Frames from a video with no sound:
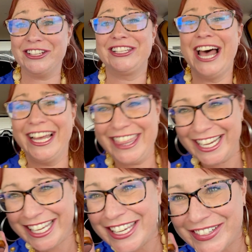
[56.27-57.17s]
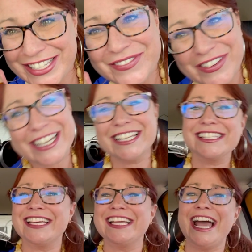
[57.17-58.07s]
just not the cutest,
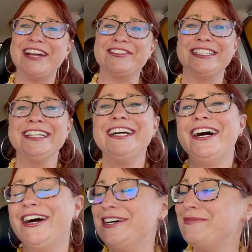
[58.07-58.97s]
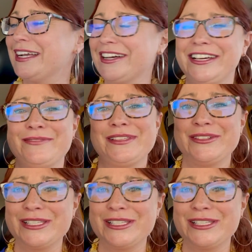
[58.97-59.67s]
funniest thing ever? Oh my God, I'm so